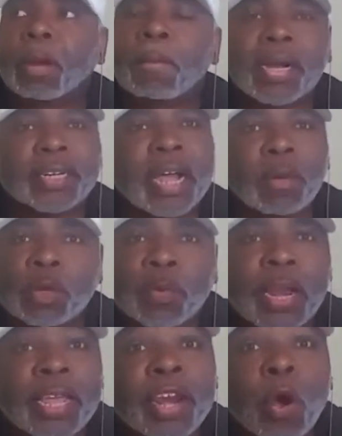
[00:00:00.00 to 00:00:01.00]
my shop was
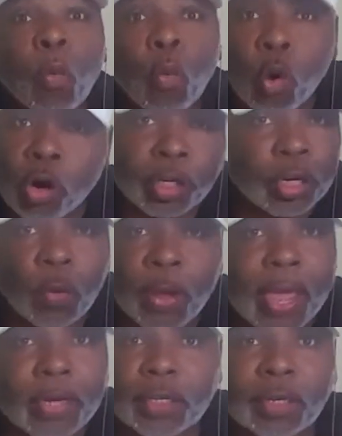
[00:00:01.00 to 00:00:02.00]
probably in the worst
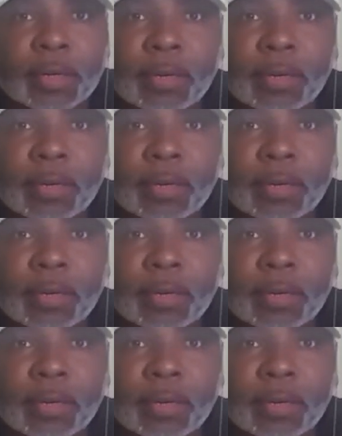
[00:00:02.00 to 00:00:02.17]
locations,